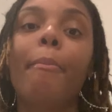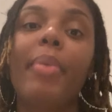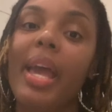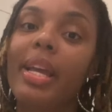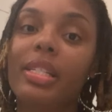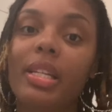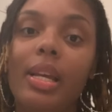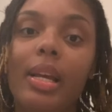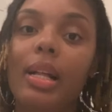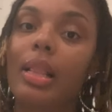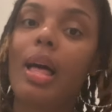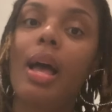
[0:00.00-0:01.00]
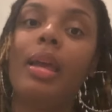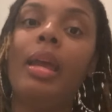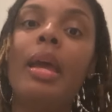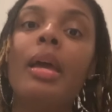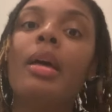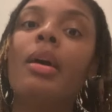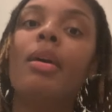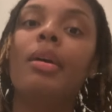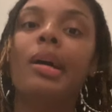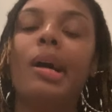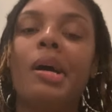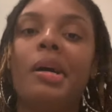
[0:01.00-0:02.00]
patient client
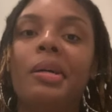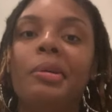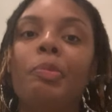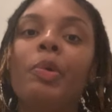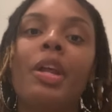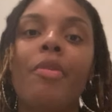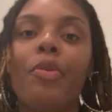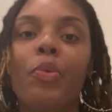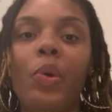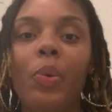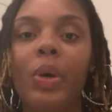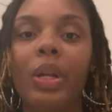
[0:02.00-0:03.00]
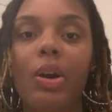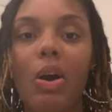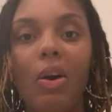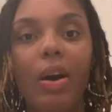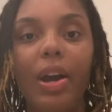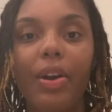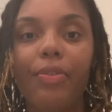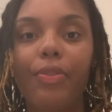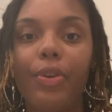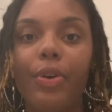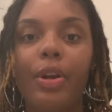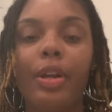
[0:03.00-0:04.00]
um, whatever we want to call her
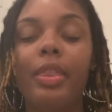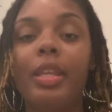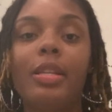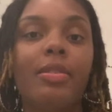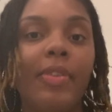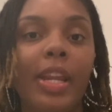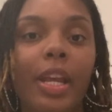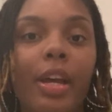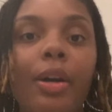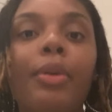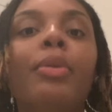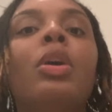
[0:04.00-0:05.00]
for this video